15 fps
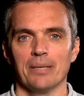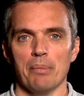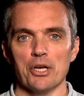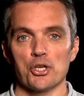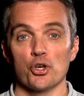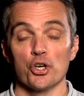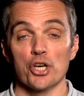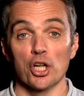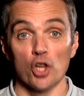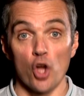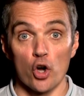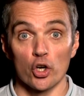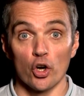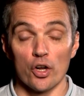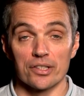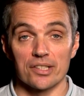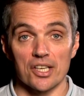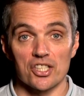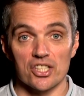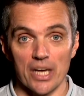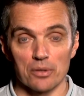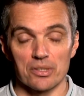Make sure you log on to
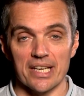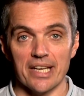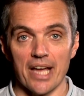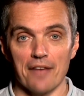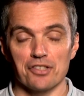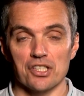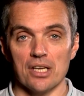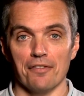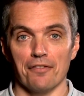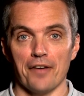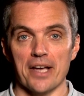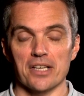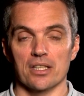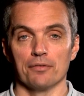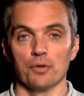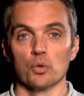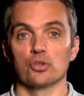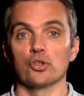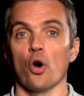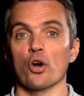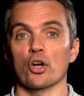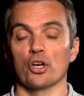
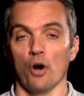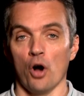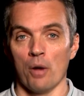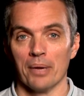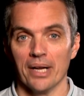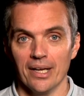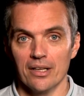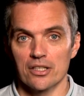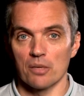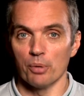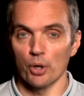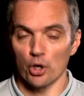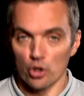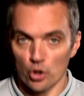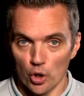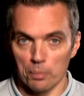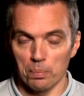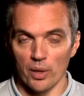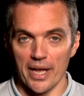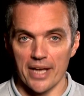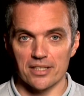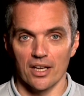CelticFCFestival.com to book your
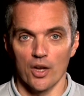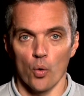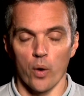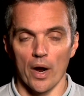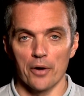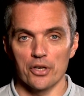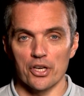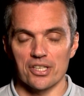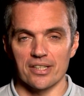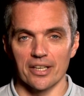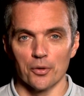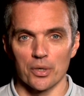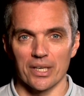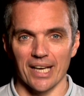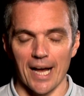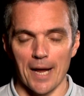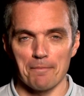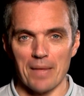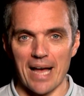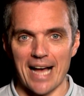place while you still can.